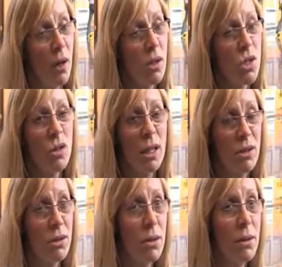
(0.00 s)
also, I
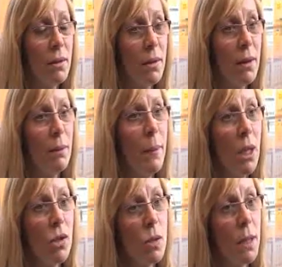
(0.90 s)
don't know, my
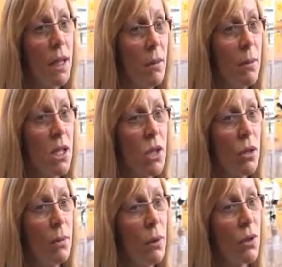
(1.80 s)
husband and my son
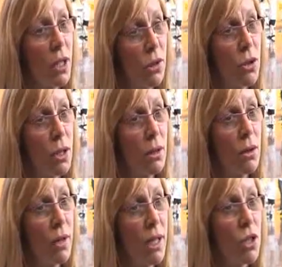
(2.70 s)
are both
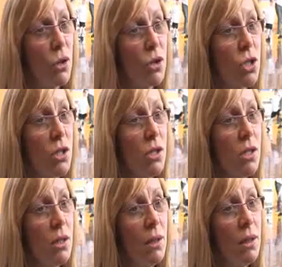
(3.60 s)
cricket coaches,
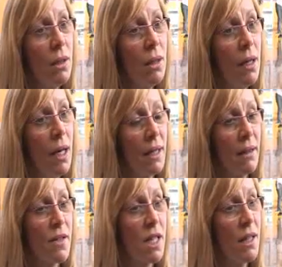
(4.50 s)
and
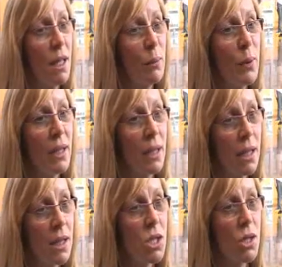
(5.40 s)
I've seen them bring the
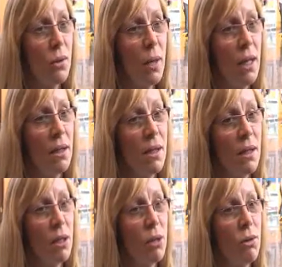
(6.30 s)
kids through, and
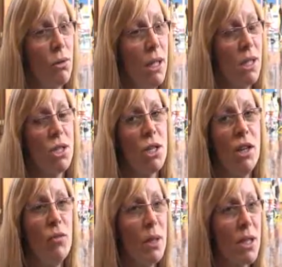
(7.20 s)
the great
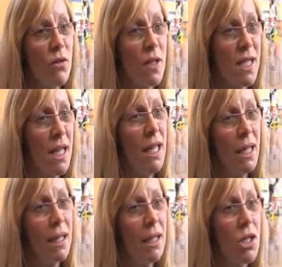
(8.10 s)
achievement of
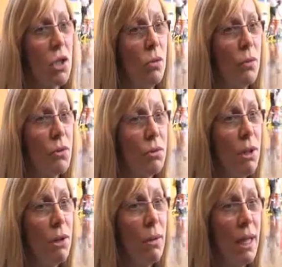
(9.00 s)
seeing kids come
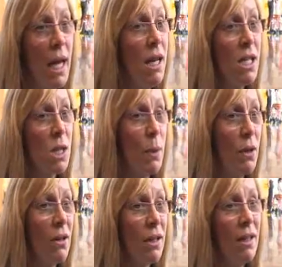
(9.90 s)
through in any sport